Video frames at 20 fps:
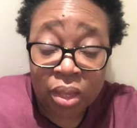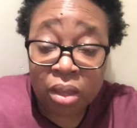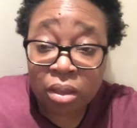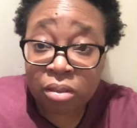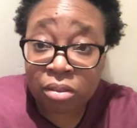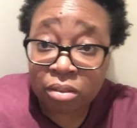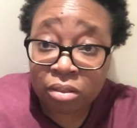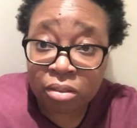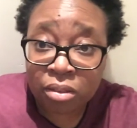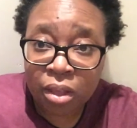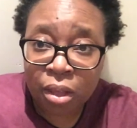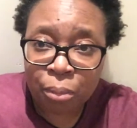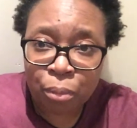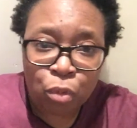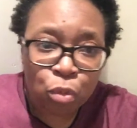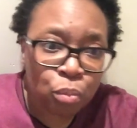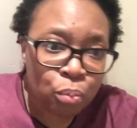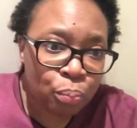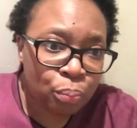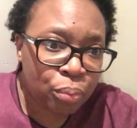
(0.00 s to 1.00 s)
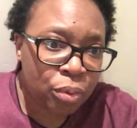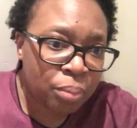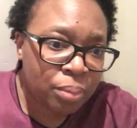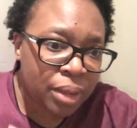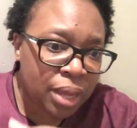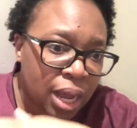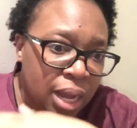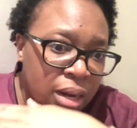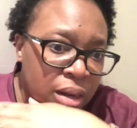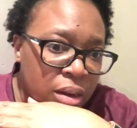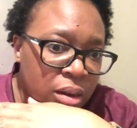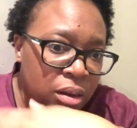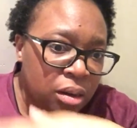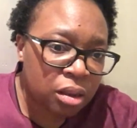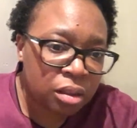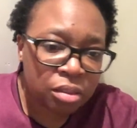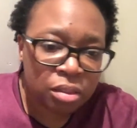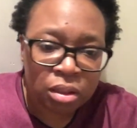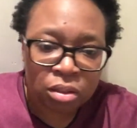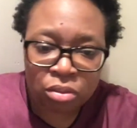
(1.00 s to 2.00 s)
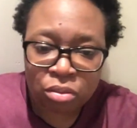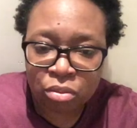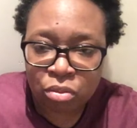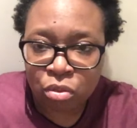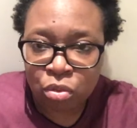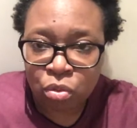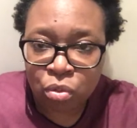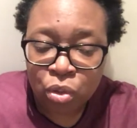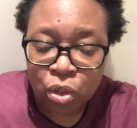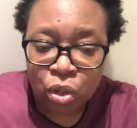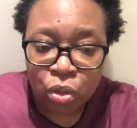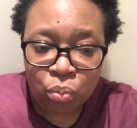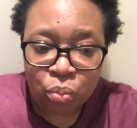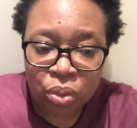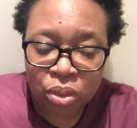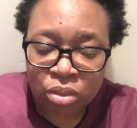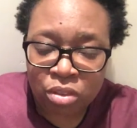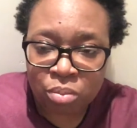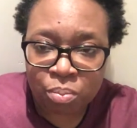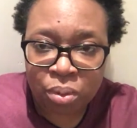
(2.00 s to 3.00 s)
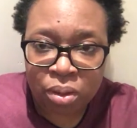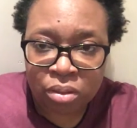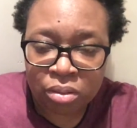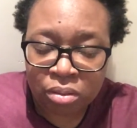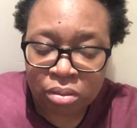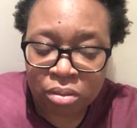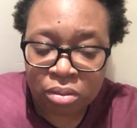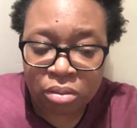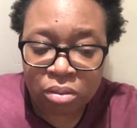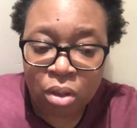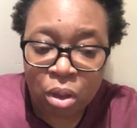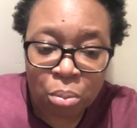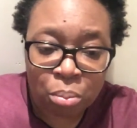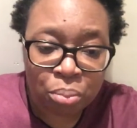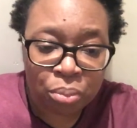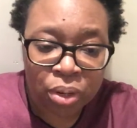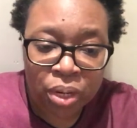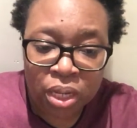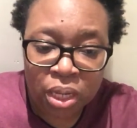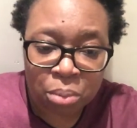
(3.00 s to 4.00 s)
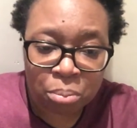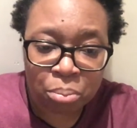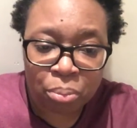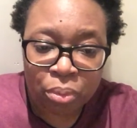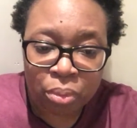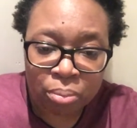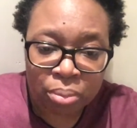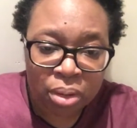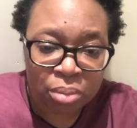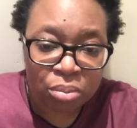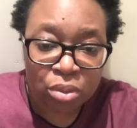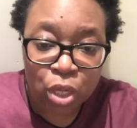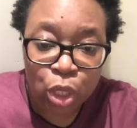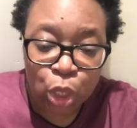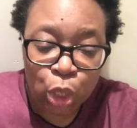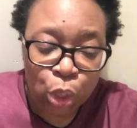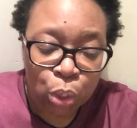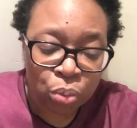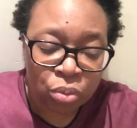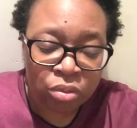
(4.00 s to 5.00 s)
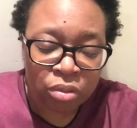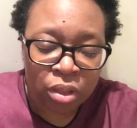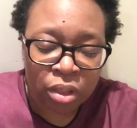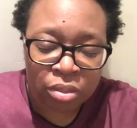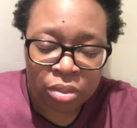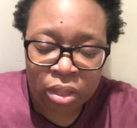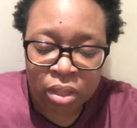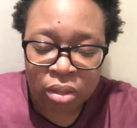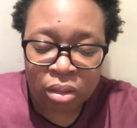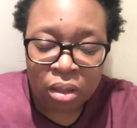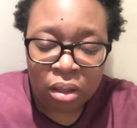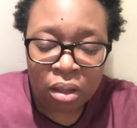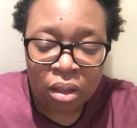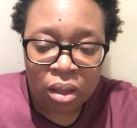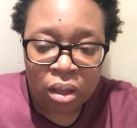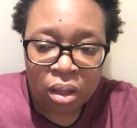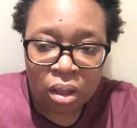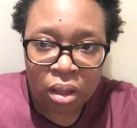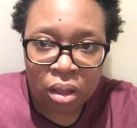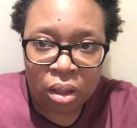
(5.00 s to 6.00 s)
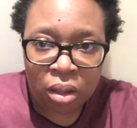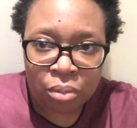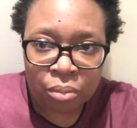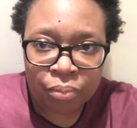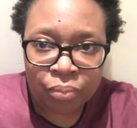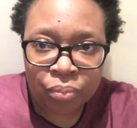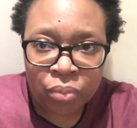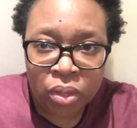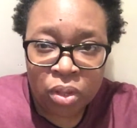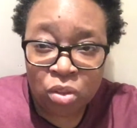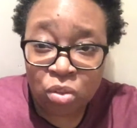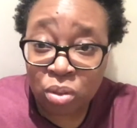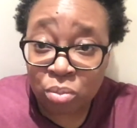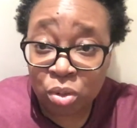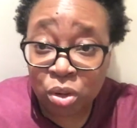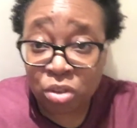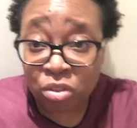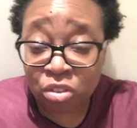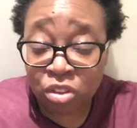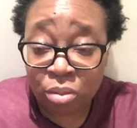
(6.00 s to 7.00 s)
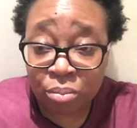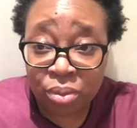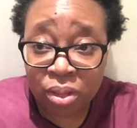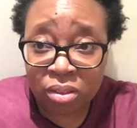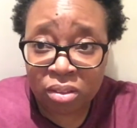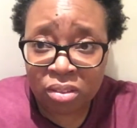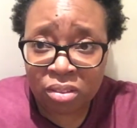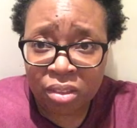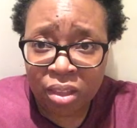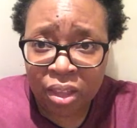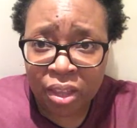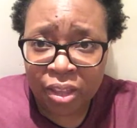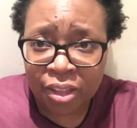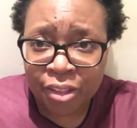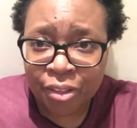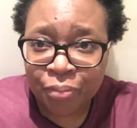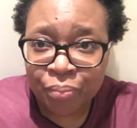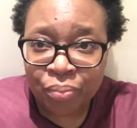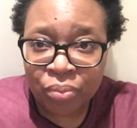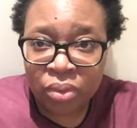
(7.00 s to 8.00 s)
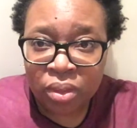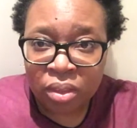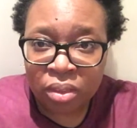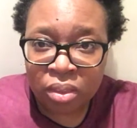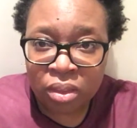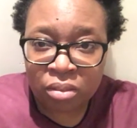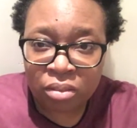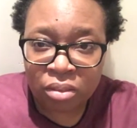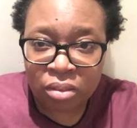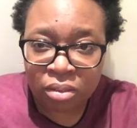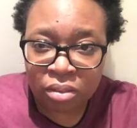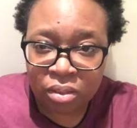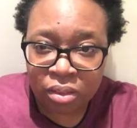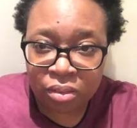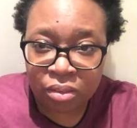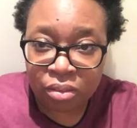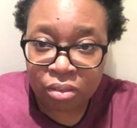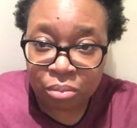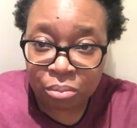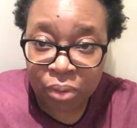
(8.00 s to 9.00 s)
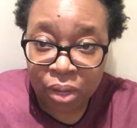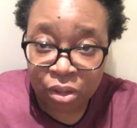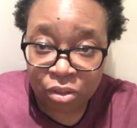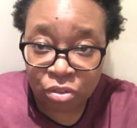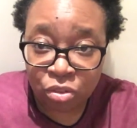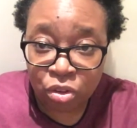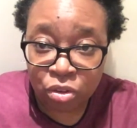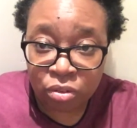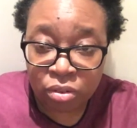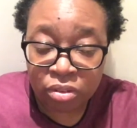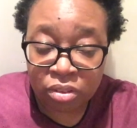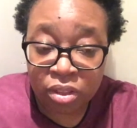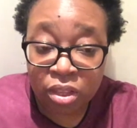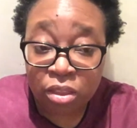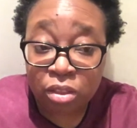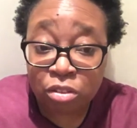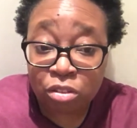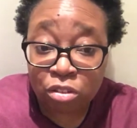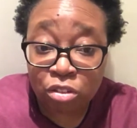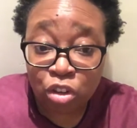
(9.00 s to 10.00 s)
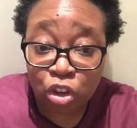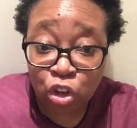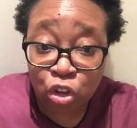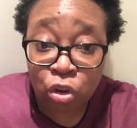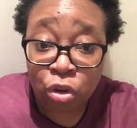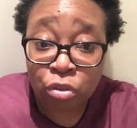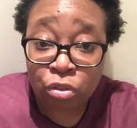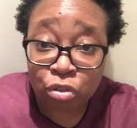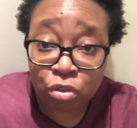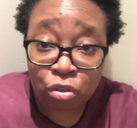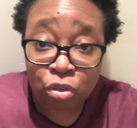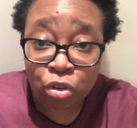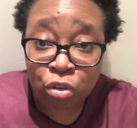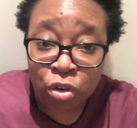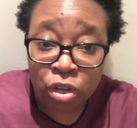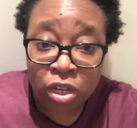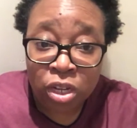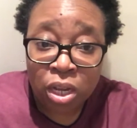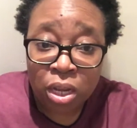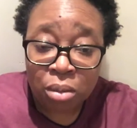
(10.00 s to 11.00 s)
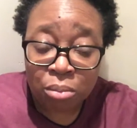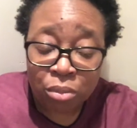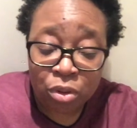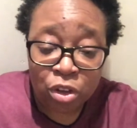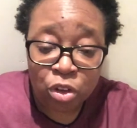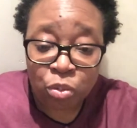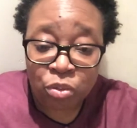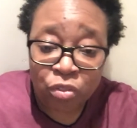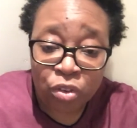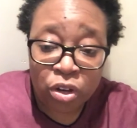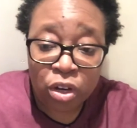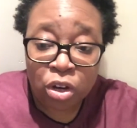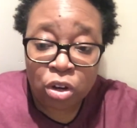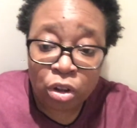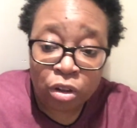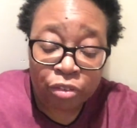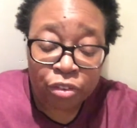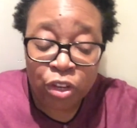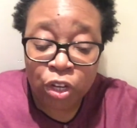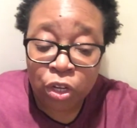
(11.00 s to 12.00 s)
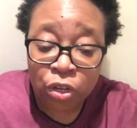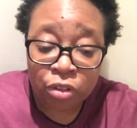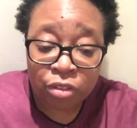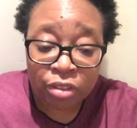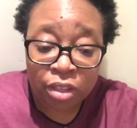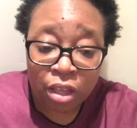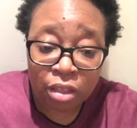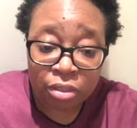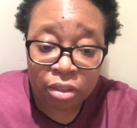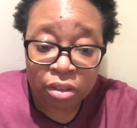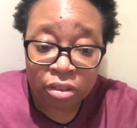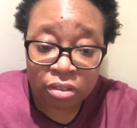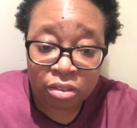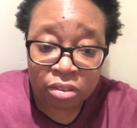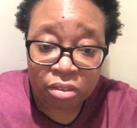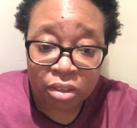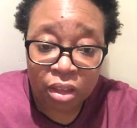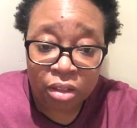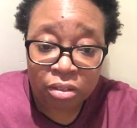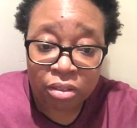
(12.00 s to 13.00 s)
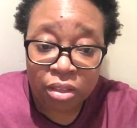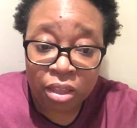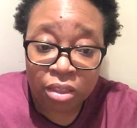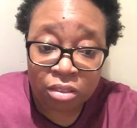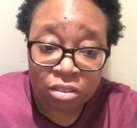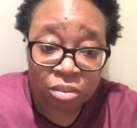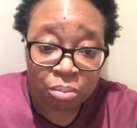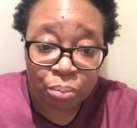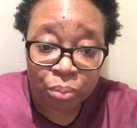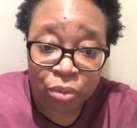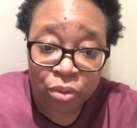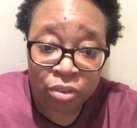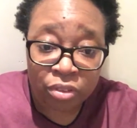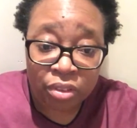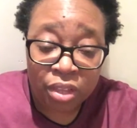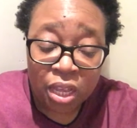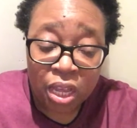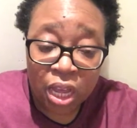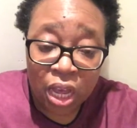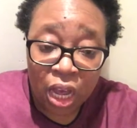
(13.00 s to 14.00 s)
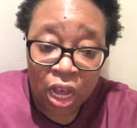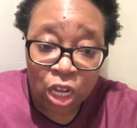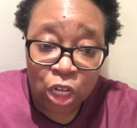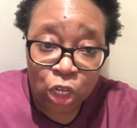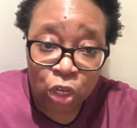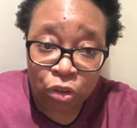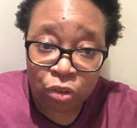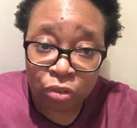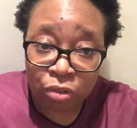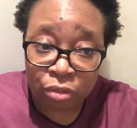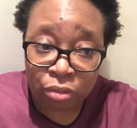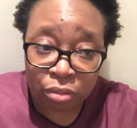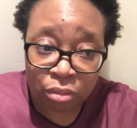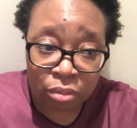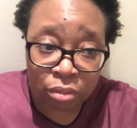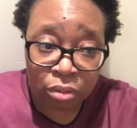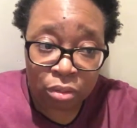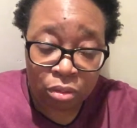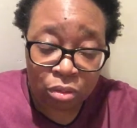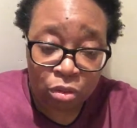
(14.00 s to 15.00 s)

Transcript: else's help, who probably had nothing to do with this person's upbringing, problems, issues, nothing. So I'm gonna stop there today. This is my story today. This is Sean's story, because we've got a lot of Seans out there in society, and these boys are just